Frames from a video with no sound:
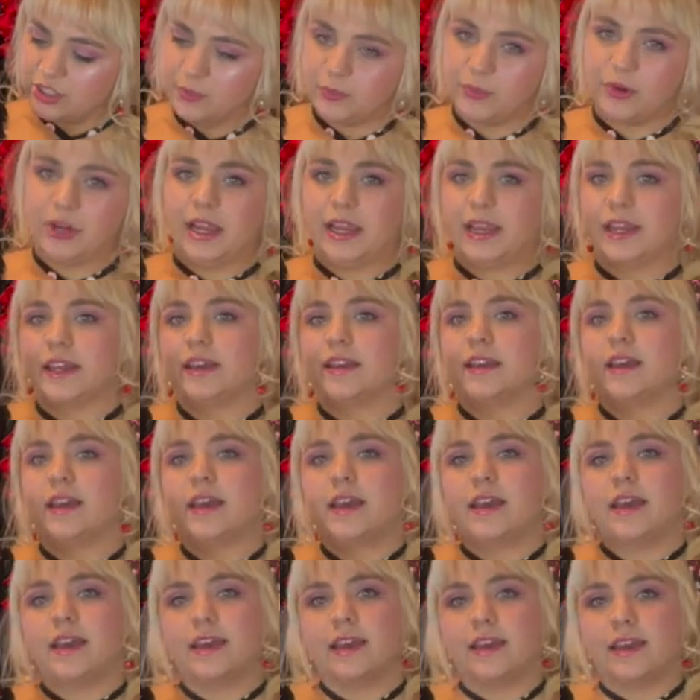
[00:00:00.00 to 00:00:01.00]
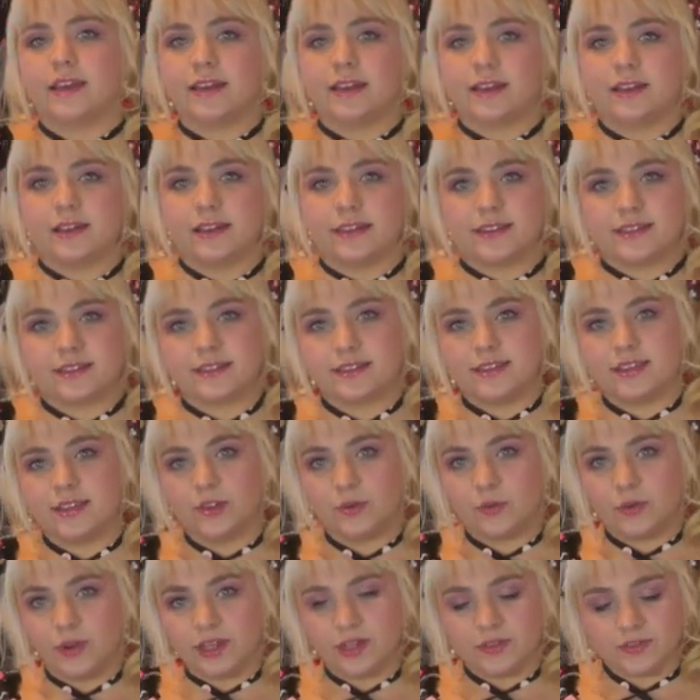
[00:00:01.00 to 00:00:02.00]
Bright. And it's the
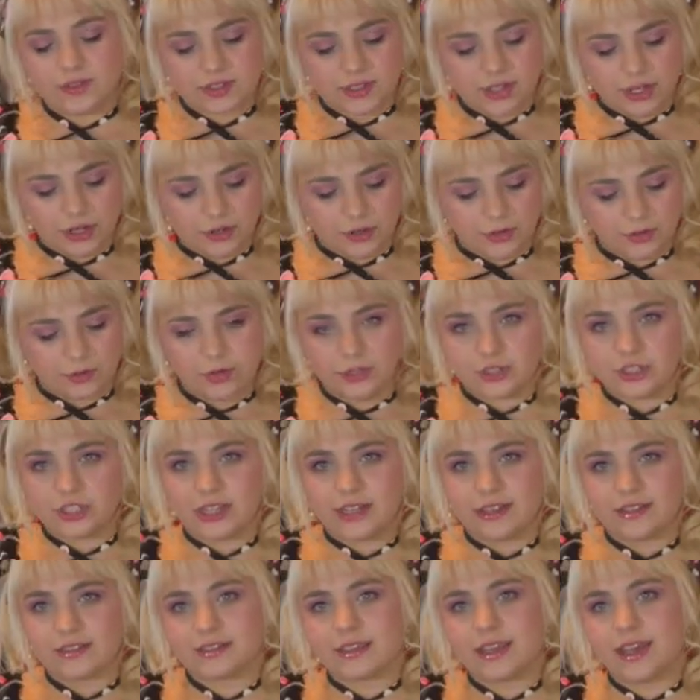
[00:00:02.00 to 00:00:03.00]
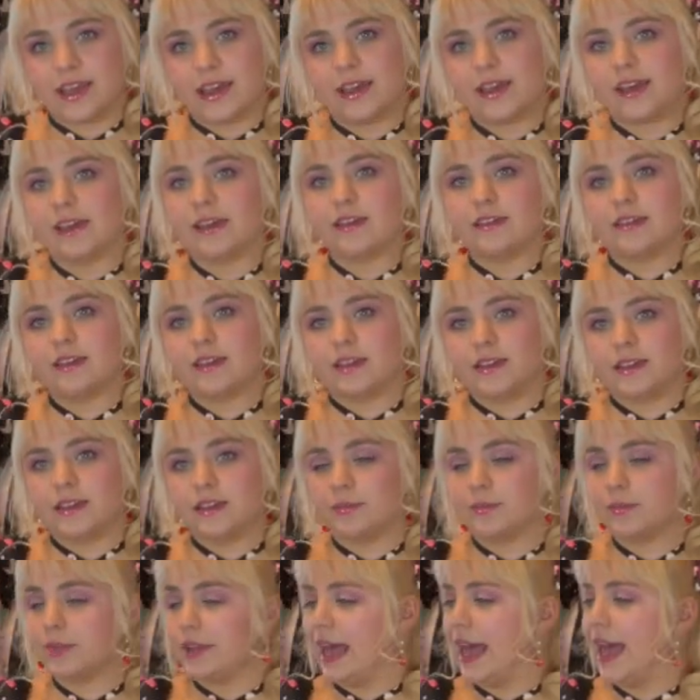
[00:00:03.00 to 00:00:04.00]
Queen of Snow JSK in
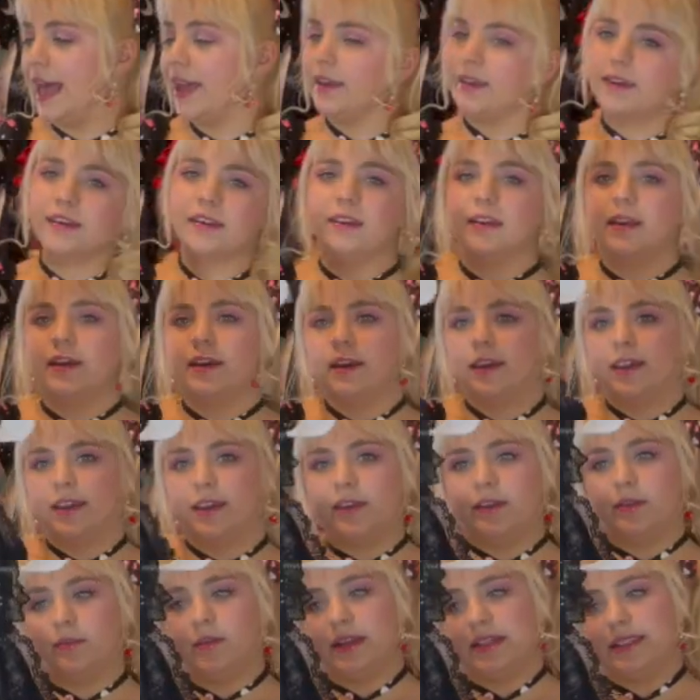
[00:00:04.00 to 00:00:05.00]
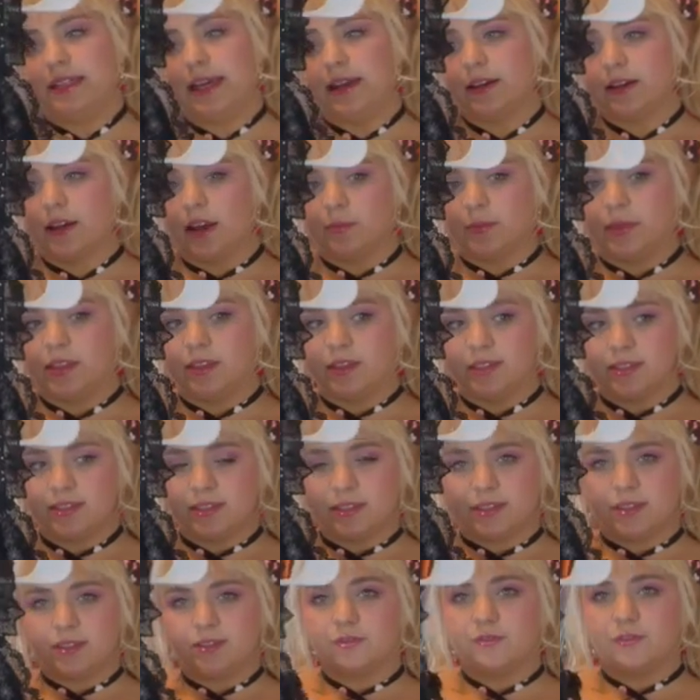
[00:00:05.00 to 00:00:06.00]
black. And my dad got me
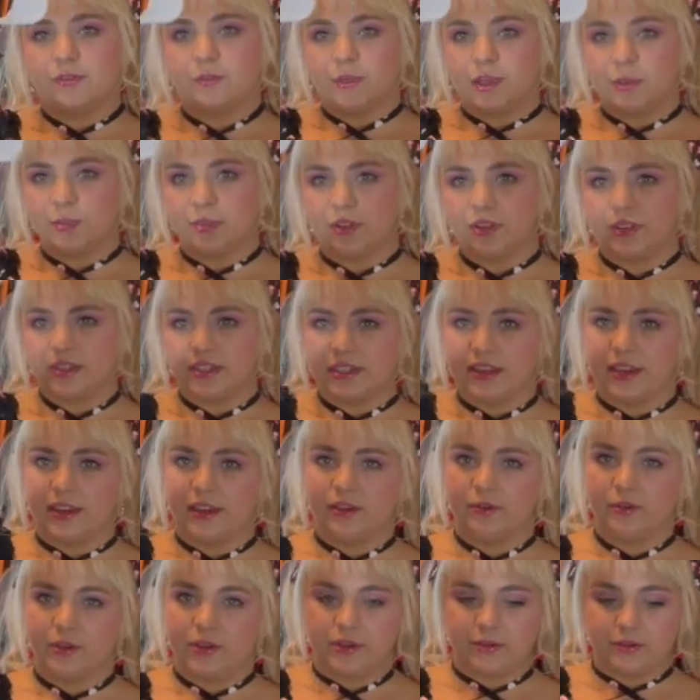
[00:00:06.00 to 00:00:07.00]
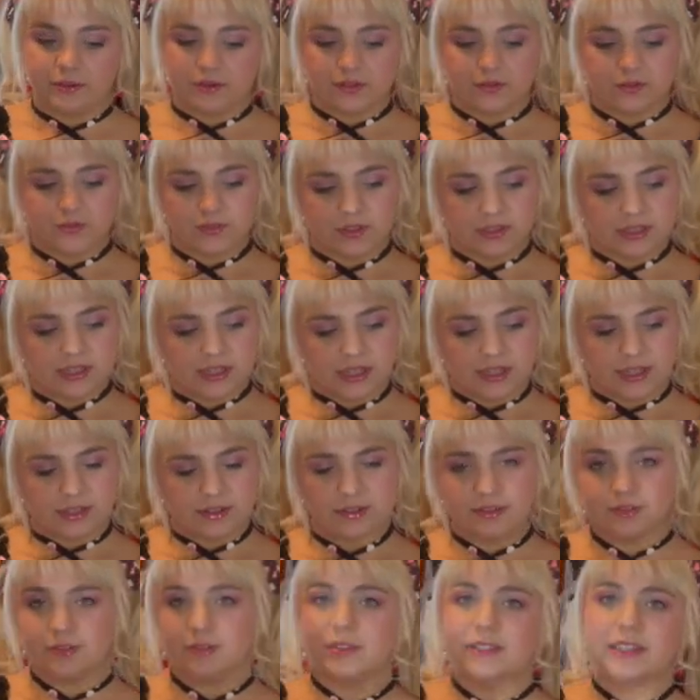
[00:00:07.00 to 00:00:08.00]
this for my birthday when I was first getting
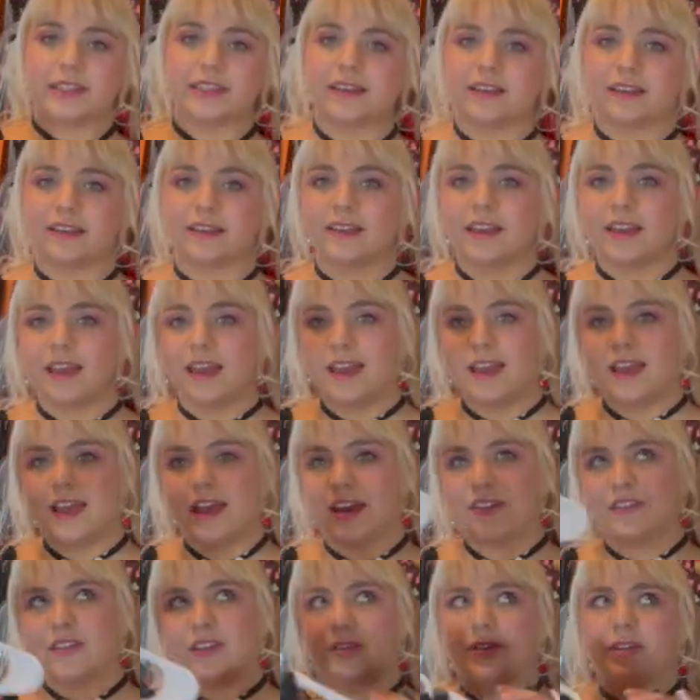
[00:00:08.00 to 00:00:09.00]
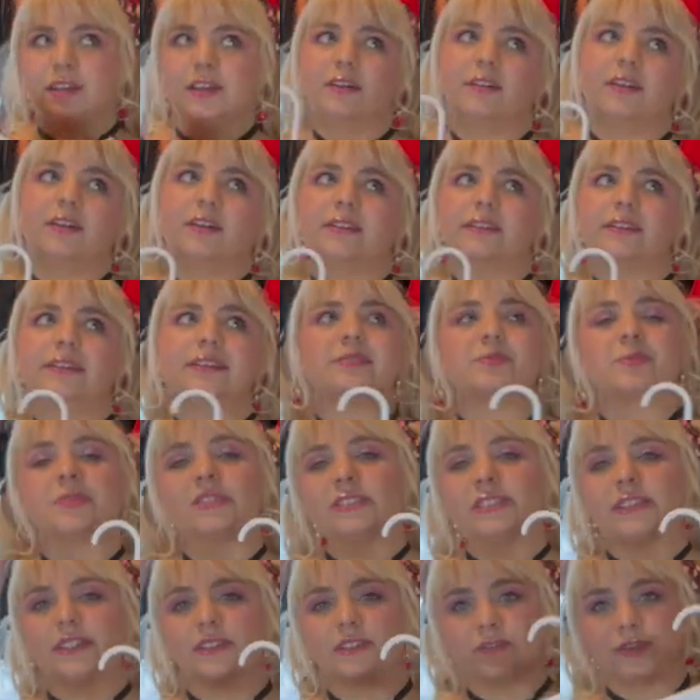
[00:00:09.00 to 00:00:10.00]
into Lolita. I found it on Lace
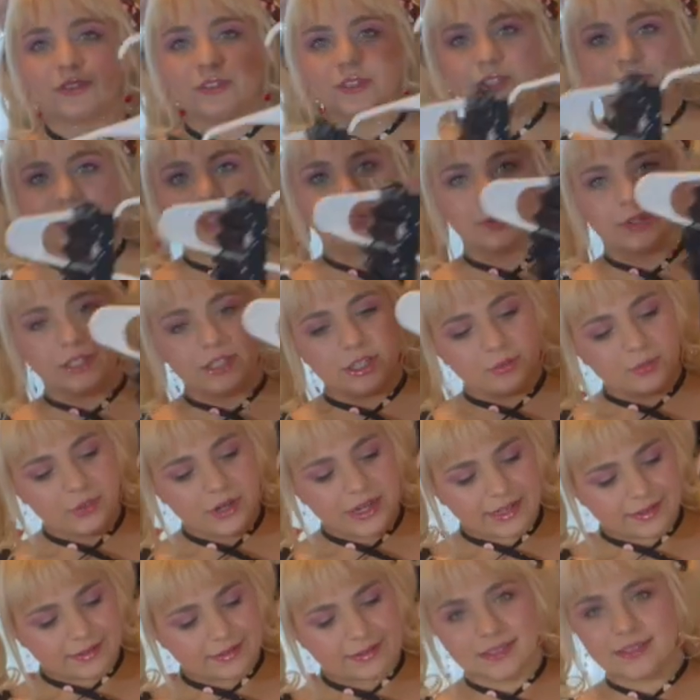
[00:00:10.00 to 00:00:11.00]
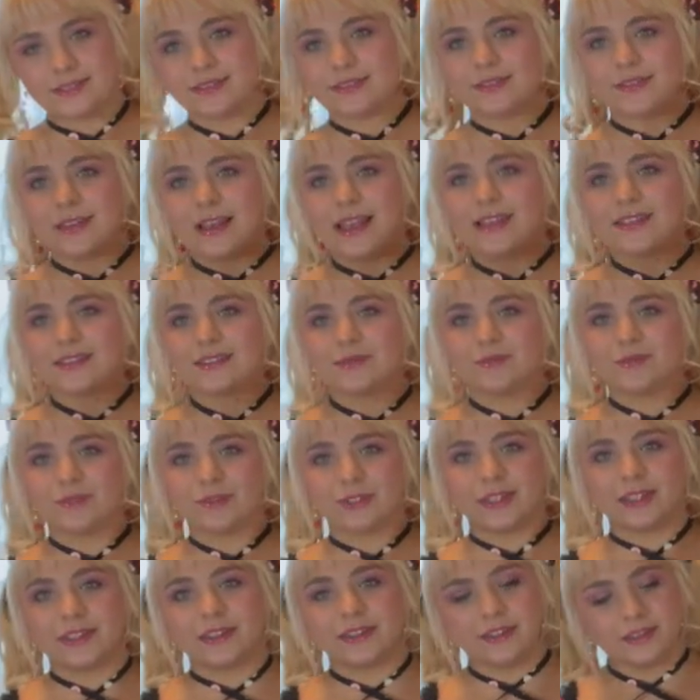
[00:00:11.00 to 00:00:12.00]
Market for a really good price, and so I asked him
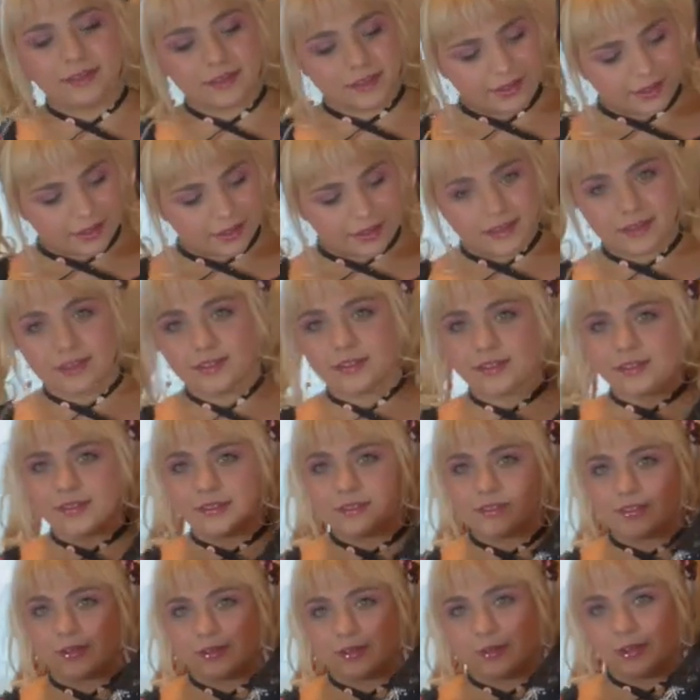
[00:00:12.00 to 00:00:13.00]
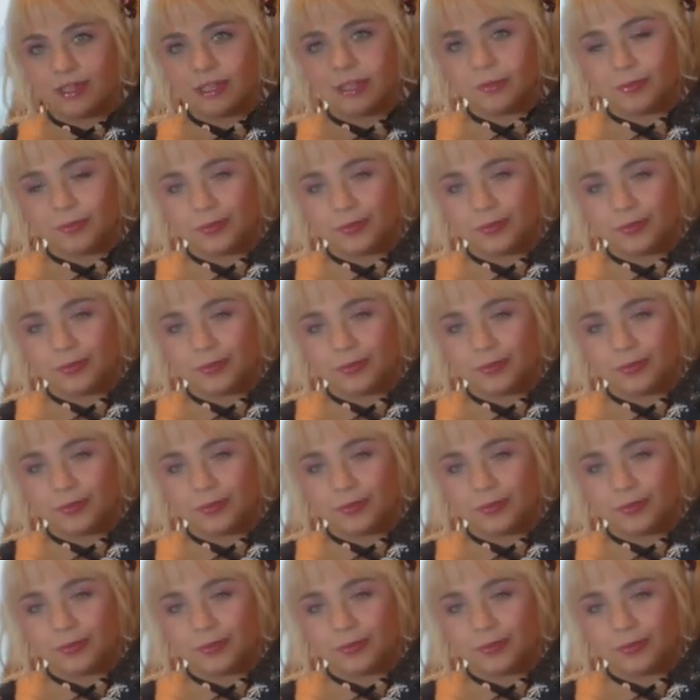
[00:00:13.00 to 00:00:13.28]
for it. So there we go.